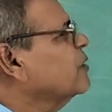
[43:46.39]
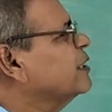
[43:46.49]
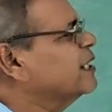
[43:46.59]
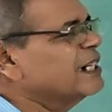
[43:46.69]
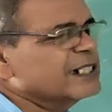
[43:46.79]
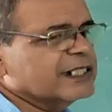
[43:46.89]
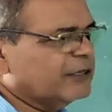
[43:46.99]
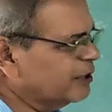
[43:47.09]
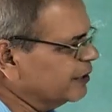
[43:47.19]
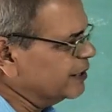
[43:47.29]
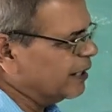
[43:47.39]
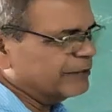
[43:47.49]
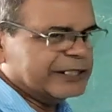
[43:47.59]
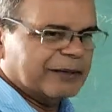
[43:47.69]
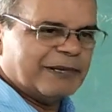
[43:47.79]
Internal energy. Okay, this
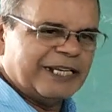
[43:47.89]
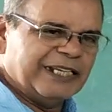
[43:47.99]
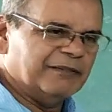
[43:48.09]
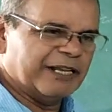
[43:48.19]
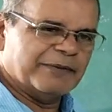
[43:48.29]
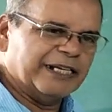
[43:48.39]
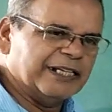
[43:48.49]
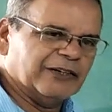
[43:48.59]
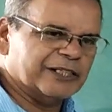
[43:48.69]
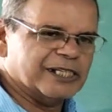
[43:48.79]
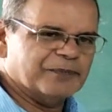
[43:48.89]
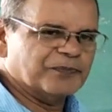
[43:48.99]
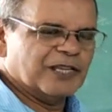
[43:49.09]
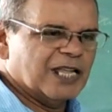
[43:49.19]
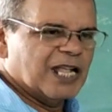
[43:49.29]
is the beginning, very beginning.
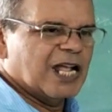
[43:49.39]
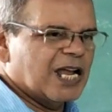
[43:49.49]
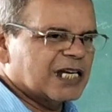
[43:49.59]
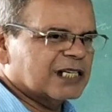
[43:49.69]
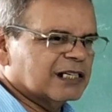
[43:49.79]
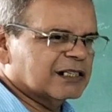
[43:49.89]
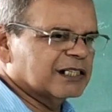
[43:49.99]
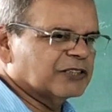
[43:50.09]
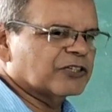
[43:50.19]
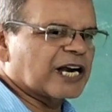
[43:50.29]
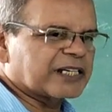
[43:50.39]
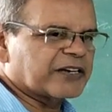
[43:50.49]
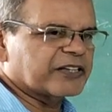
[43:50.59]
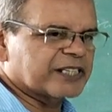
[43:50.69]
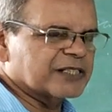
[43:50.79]
Okay, and
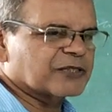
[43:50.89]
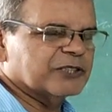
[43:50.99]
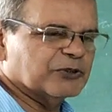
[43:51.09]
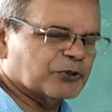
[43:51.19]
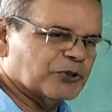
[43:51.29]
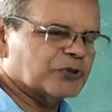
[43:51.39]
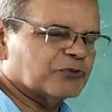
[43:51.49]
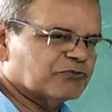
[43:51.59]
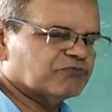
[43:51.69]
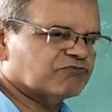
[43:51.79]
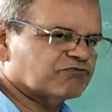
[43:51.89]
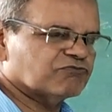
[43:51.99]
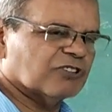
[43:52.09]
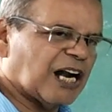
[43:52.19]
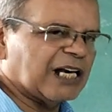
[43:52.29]
introductory thing. So you should
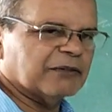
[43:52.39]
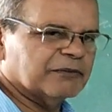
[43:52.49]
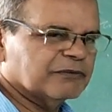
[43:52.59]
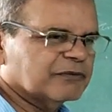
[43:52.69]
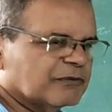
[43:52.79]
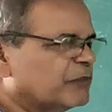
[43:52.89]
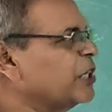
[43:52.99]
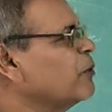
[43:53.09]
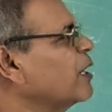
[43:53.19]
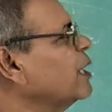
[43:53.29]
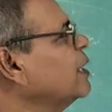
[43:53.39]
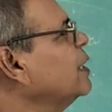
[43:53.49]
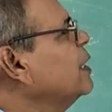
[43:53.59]
learn very well.